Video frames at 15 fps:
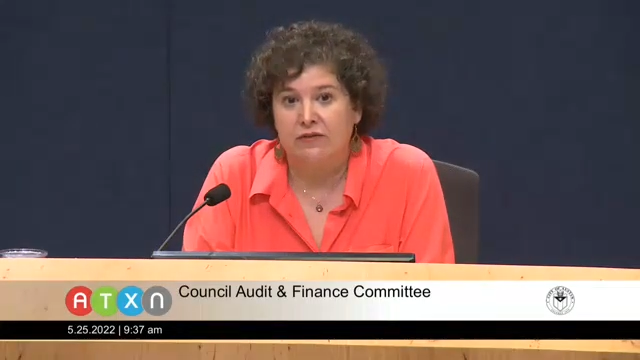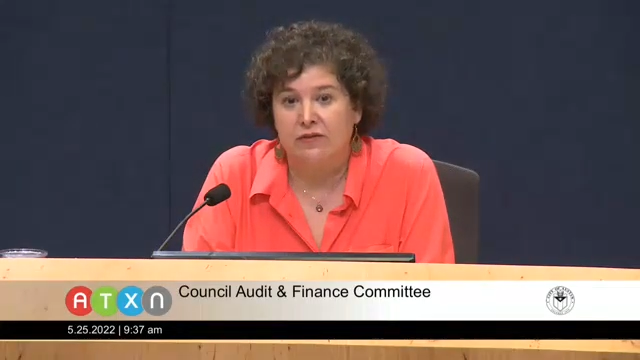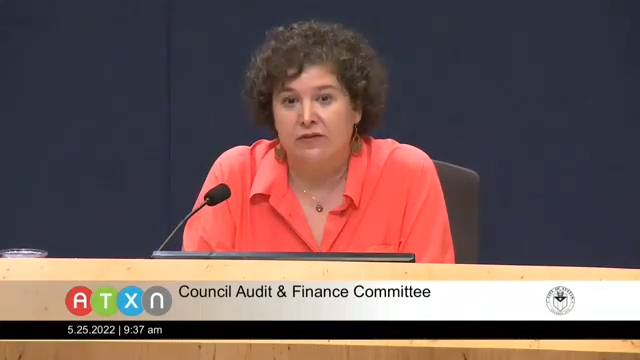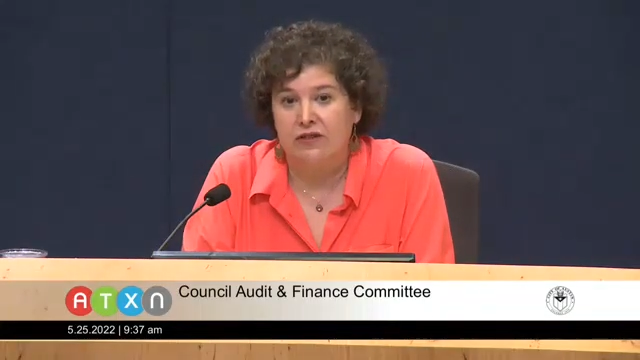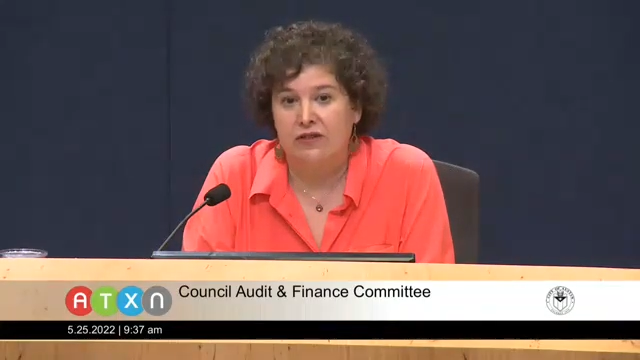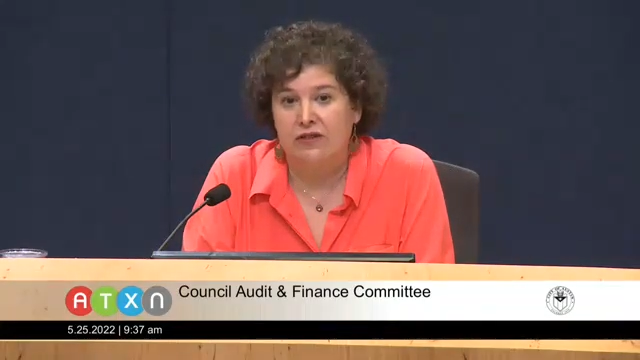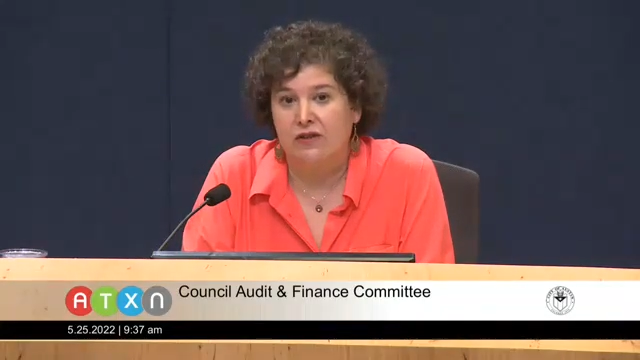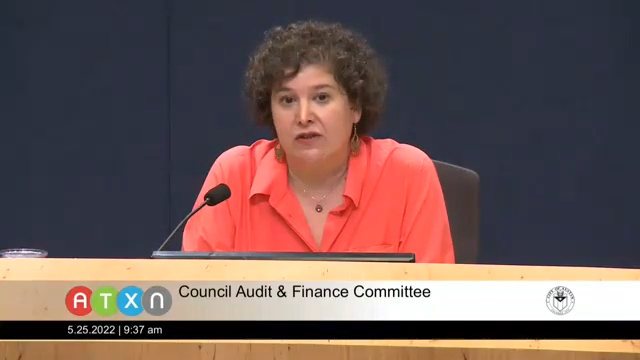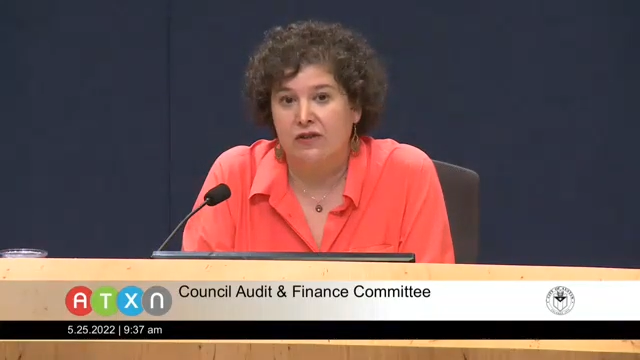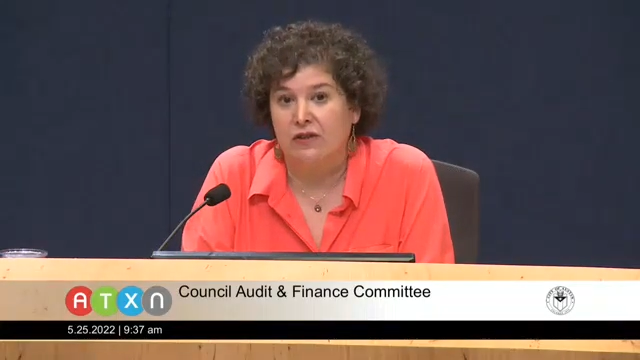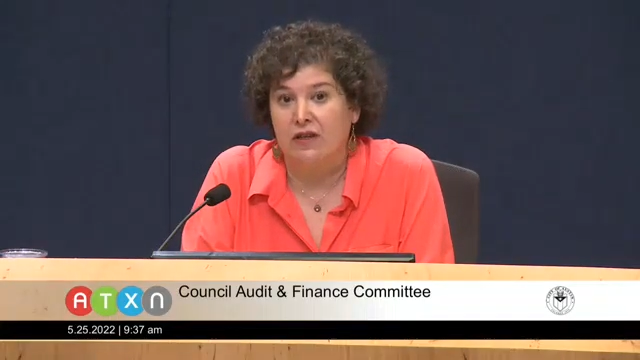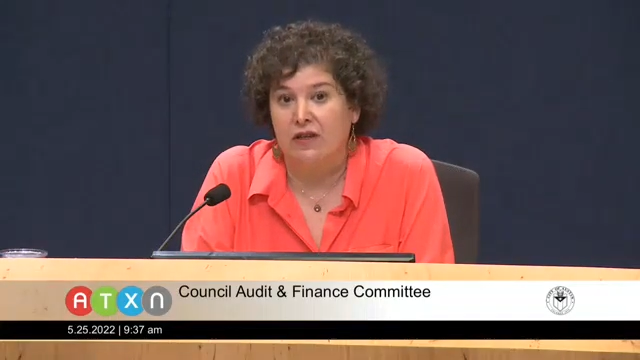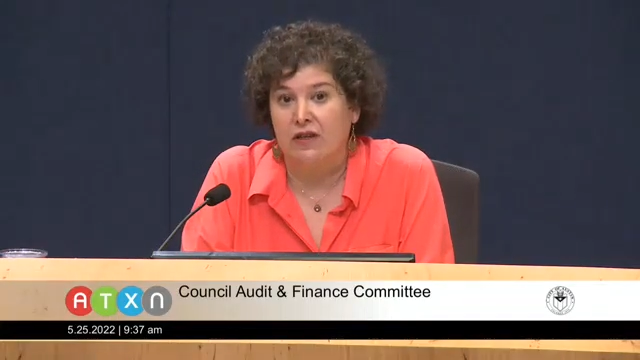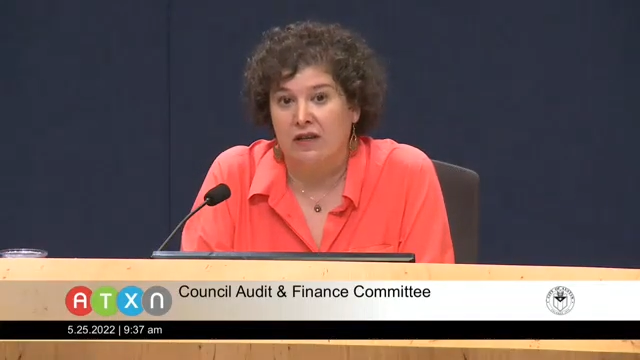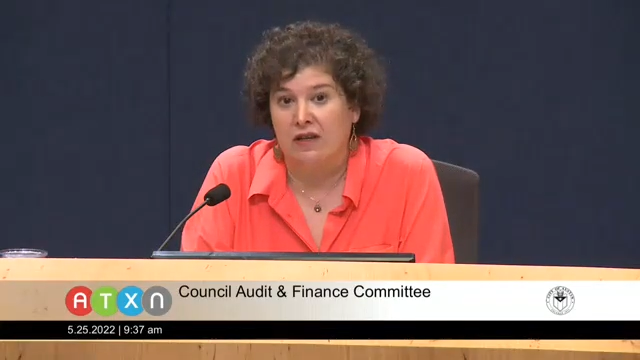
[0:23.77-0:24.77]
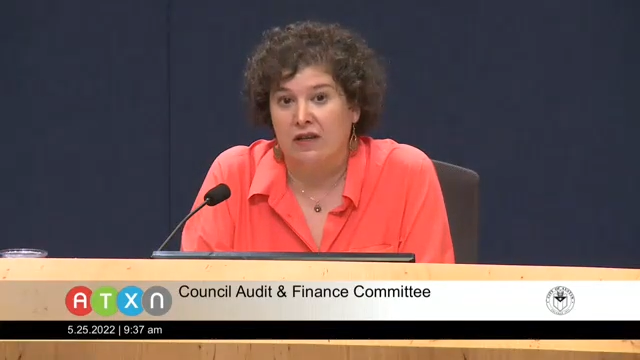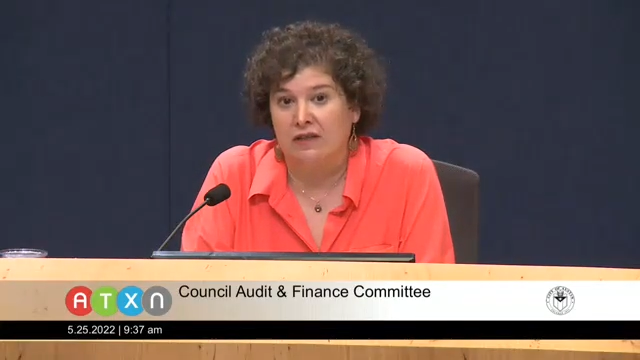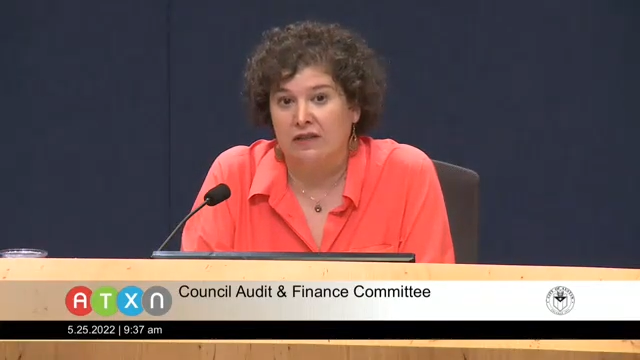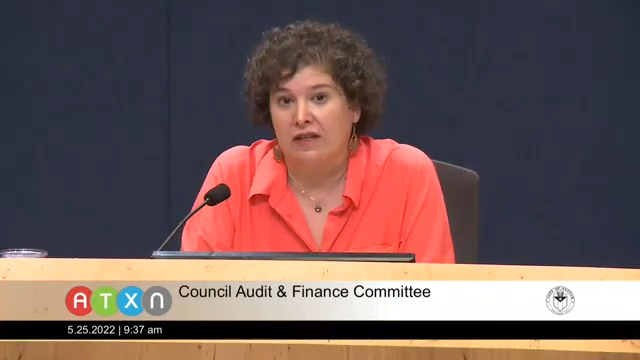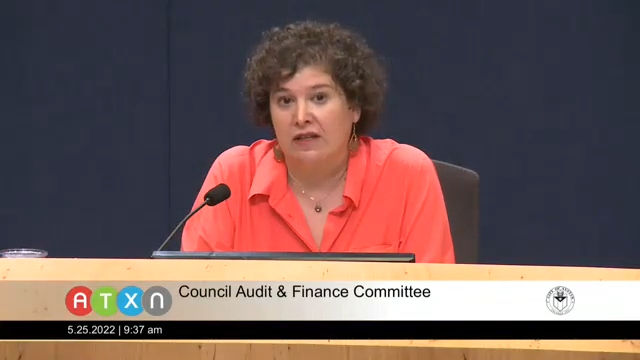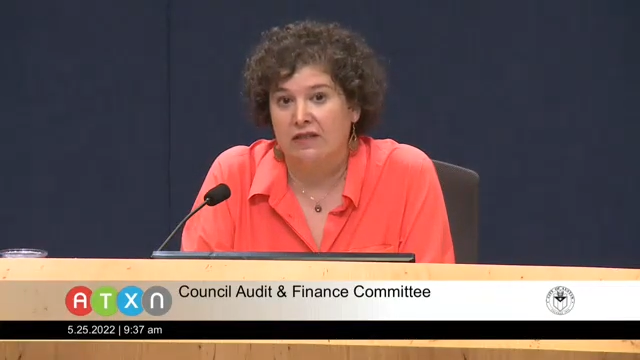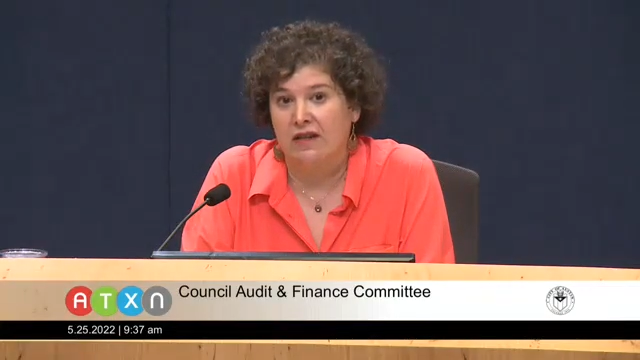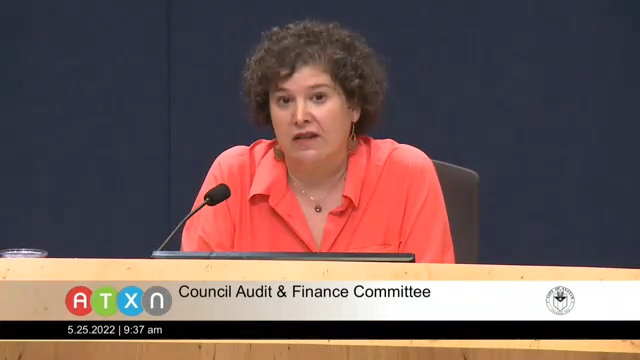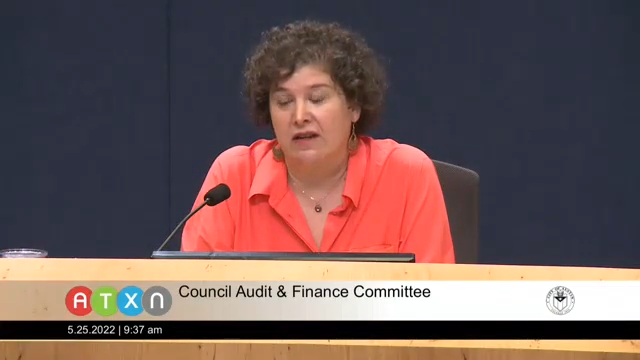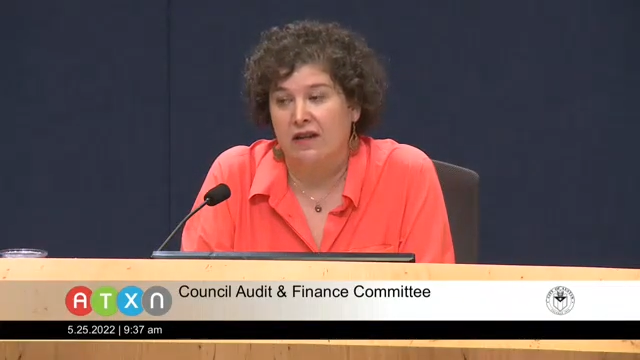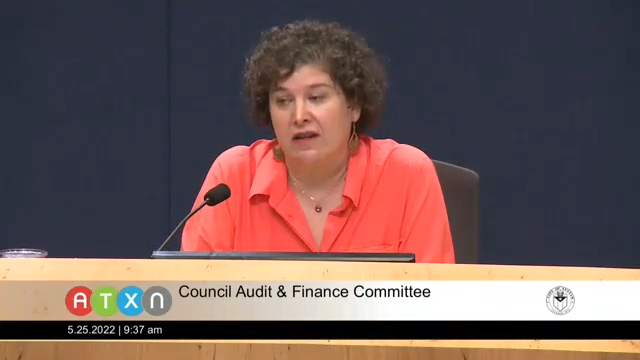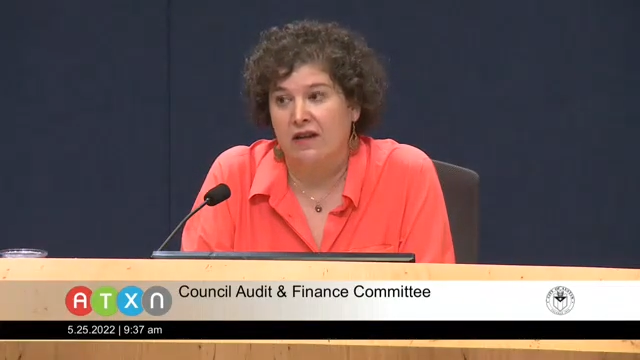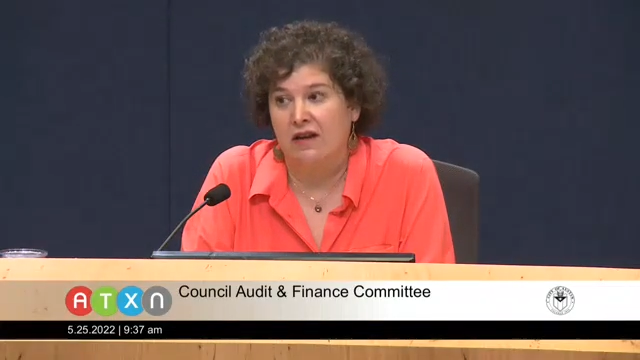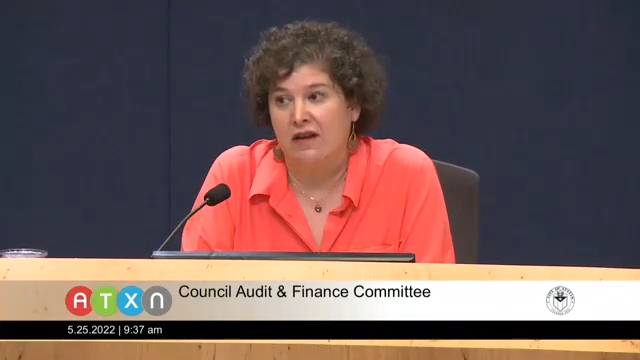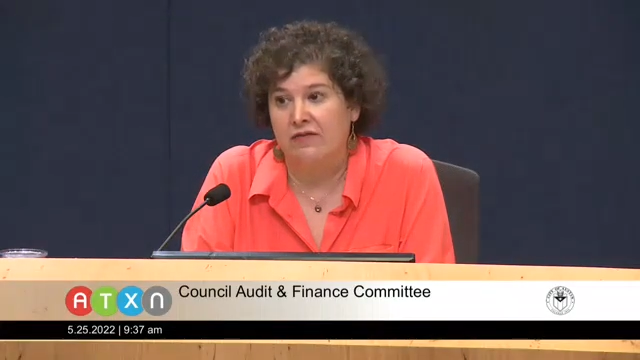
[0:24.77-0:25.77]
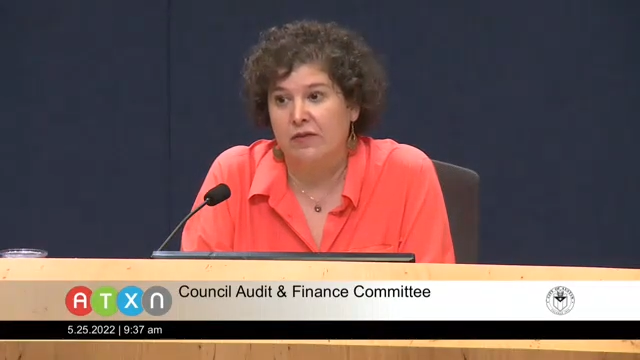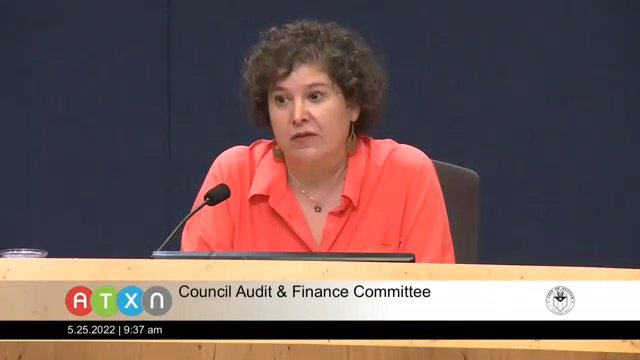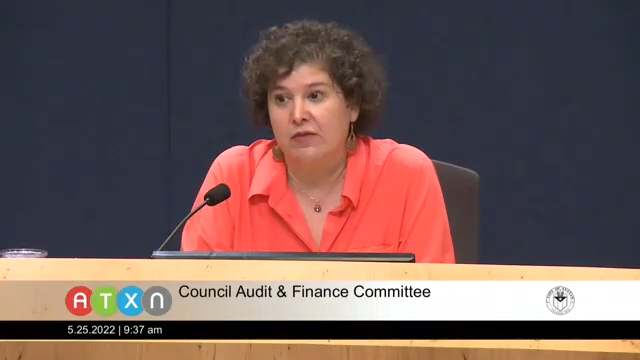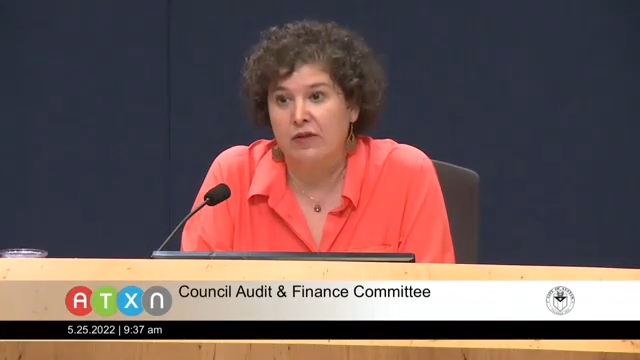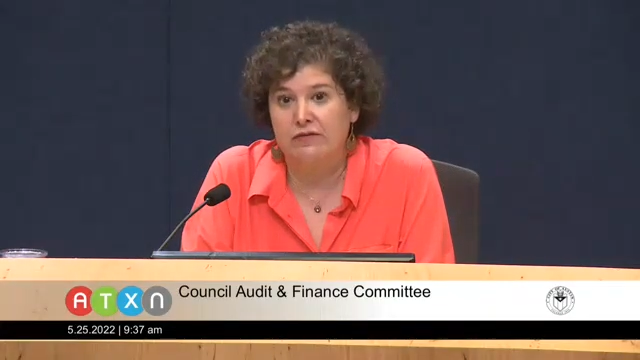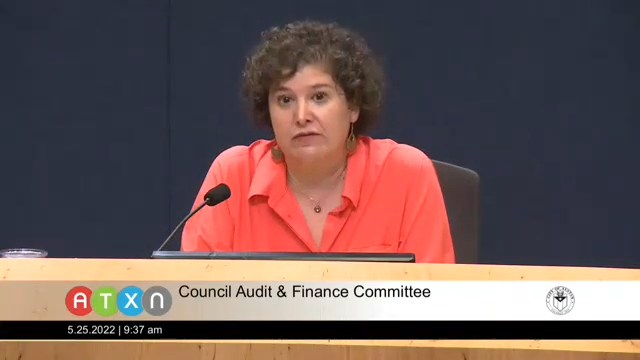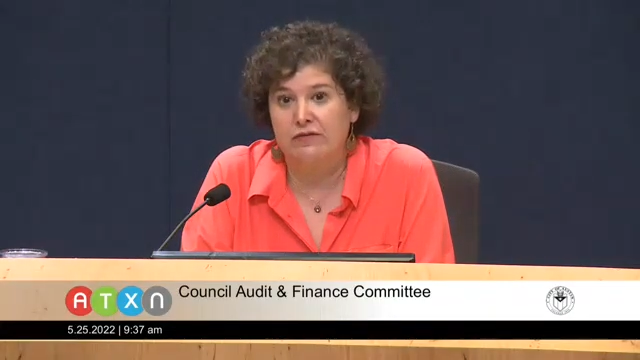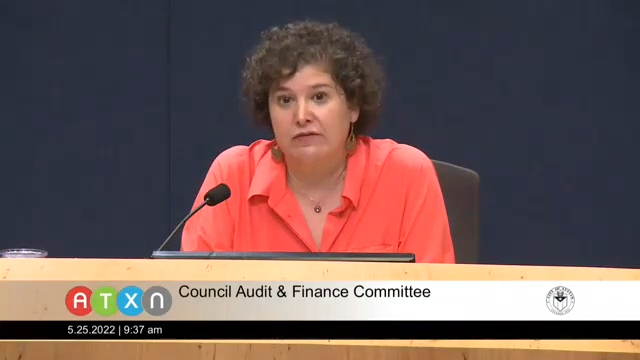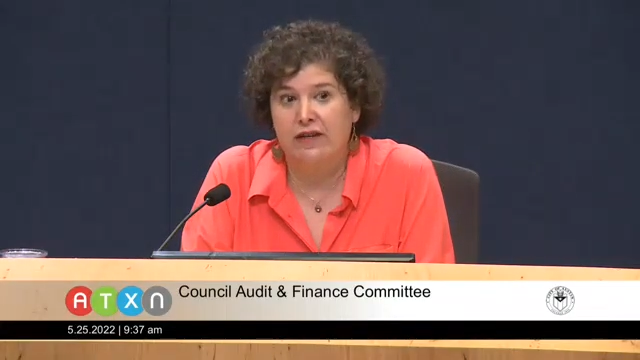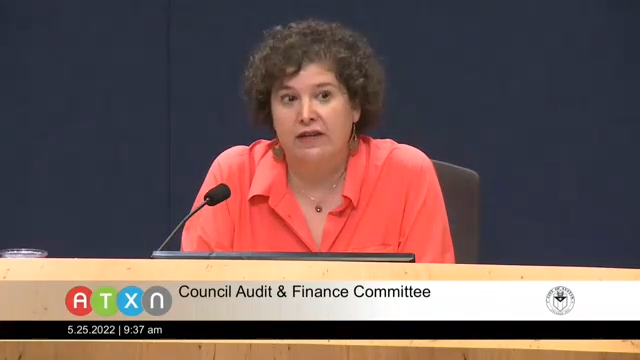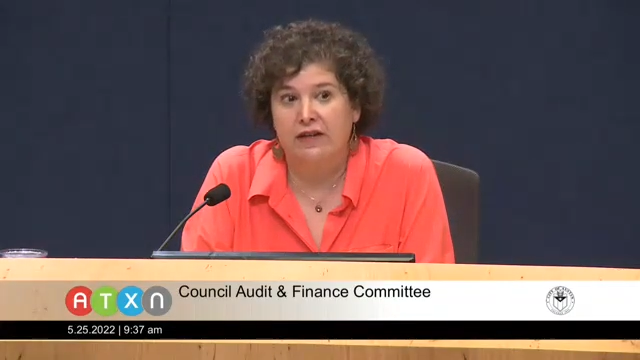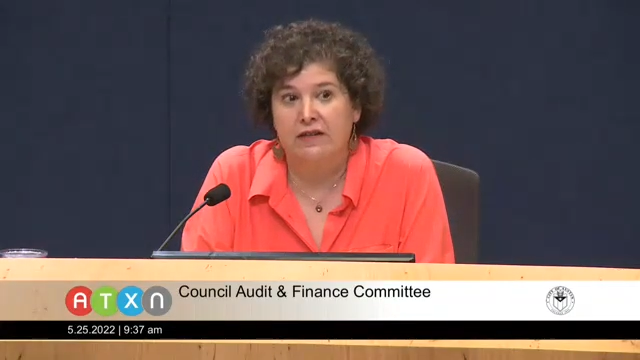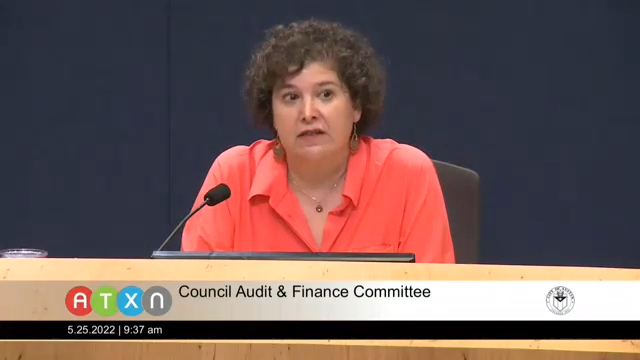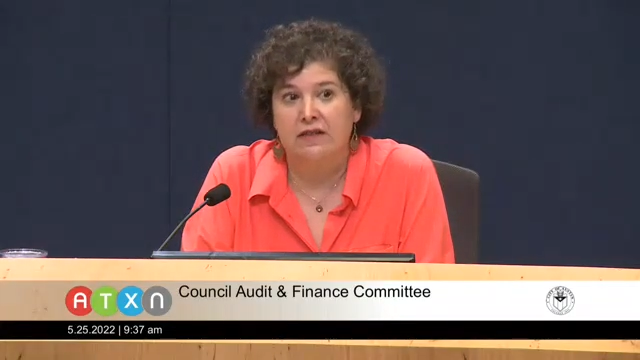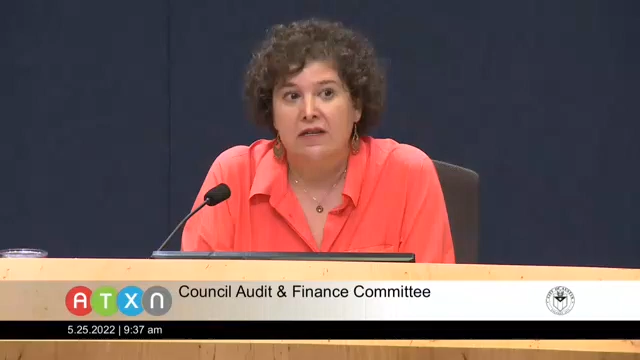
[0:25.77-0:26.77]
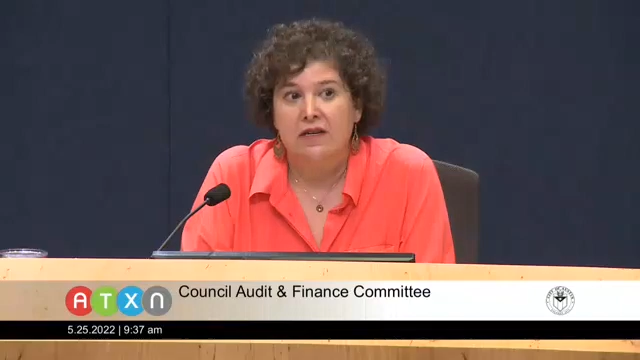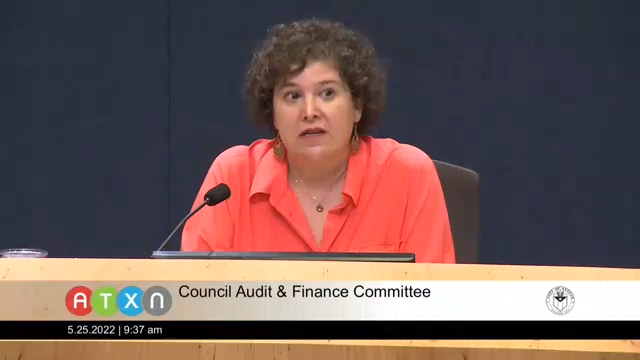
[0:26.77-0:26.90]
which is currently conducting a study of the profile